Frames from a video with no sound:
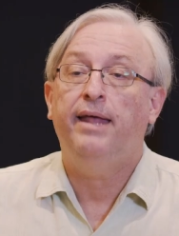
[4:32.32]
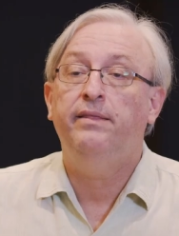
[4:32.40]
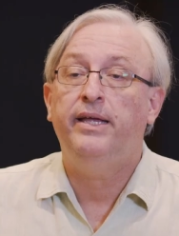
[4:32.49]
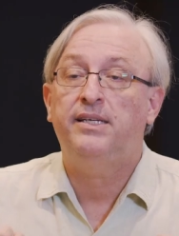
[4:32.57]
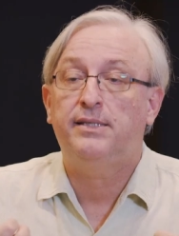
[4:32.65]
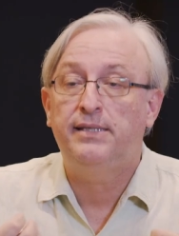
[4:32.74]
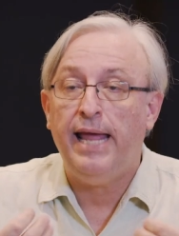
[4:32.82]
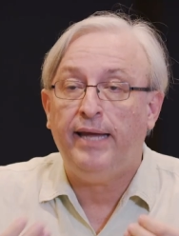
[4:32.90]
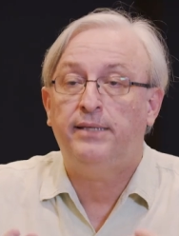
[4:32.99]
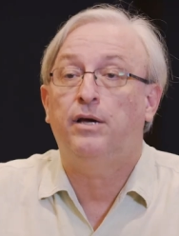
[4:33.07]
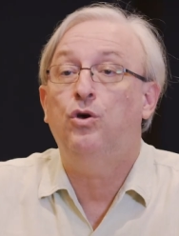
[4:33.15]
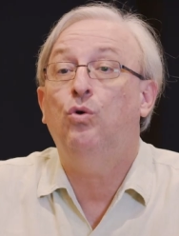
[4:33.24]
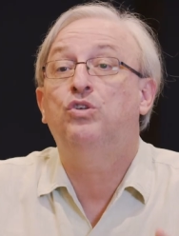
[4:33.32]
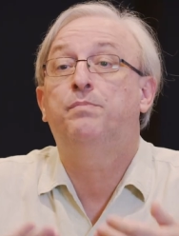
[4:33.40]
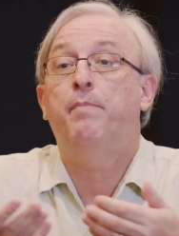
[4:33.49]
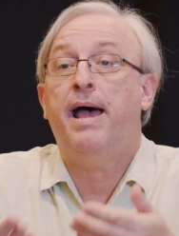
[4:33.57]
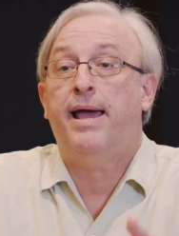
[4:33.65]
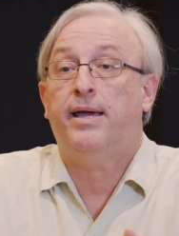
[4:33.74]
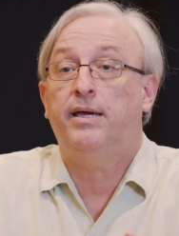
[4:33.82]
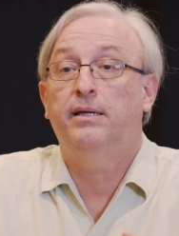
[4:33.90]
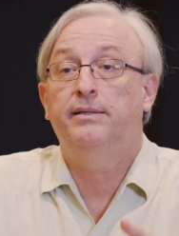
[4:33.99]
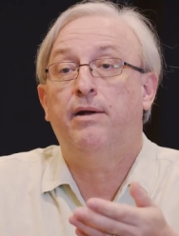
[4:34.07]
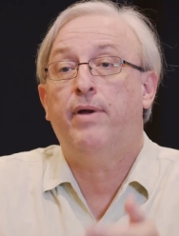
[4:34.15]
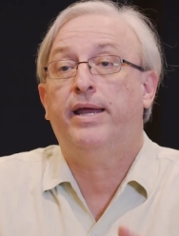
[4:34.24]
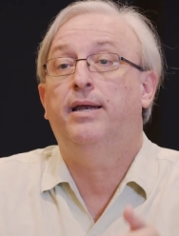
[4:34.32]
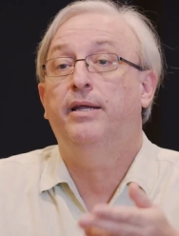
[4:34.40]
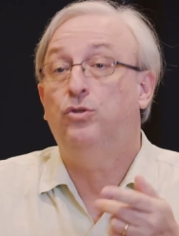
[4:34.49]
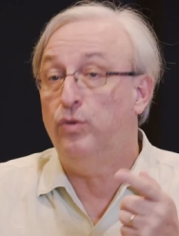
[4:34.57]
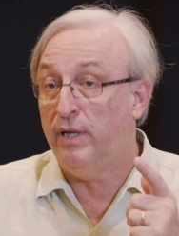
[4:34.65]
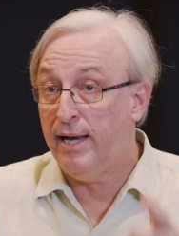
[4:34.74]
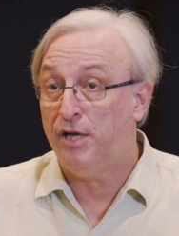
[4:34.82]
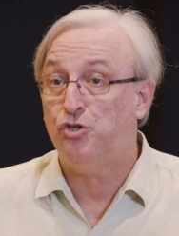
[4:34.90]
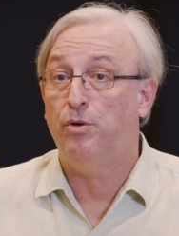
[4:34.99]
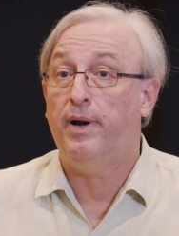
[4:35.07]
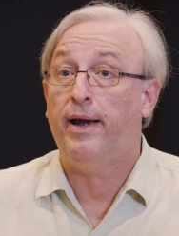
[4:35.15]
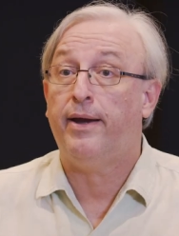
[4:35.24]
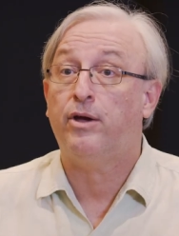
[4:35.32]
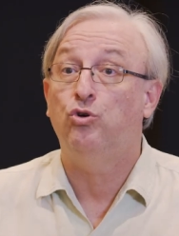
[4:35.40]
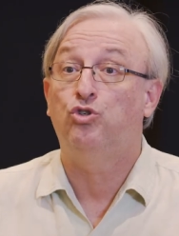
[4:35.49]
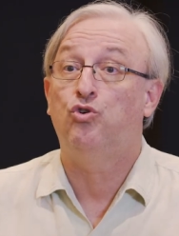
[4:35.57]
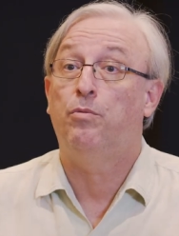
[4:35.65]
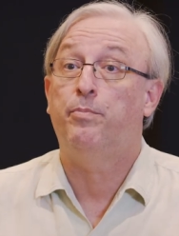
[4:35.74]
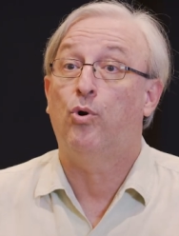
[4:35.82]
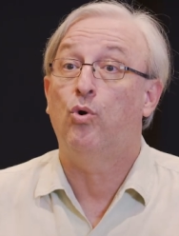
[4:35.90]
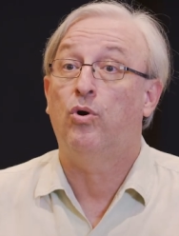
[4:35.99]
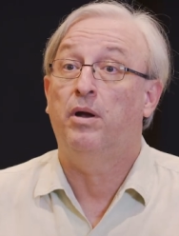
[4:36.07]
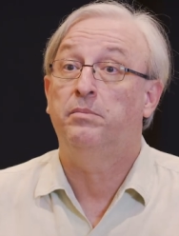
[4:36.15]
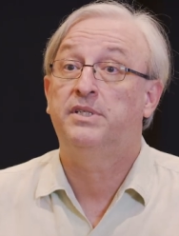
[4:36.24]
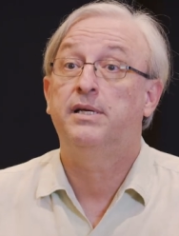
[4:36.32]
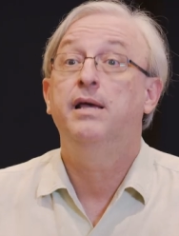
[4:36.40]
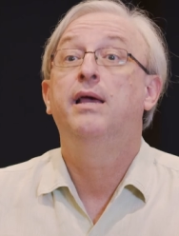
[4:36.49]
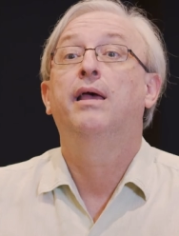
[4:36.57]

And this data goes back directly to the national malaria control programs